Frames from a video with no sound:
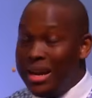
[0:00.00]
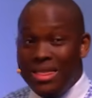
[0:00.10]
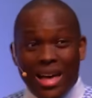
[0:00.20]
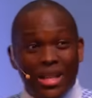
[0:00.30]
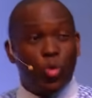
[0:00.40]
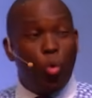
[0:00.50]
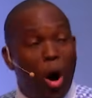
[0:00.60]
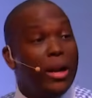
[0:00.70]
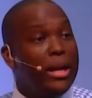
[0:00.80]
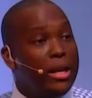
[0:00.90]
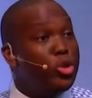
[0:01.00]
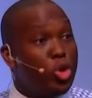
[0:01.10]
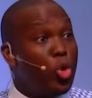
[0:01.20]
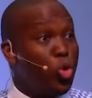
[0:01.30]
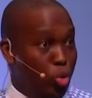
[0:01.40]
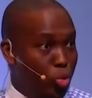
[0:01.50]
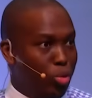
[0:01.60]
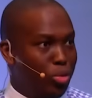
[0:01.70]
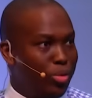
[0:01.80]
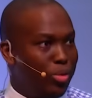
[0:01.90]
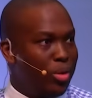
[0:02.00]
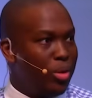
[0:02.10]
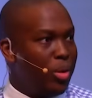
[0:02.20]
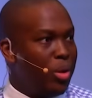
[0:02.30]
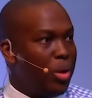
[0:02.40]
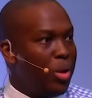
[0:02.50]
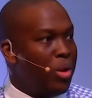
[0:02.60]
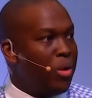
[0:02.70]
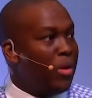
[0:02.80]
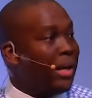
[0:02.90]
That's 1 in 2. The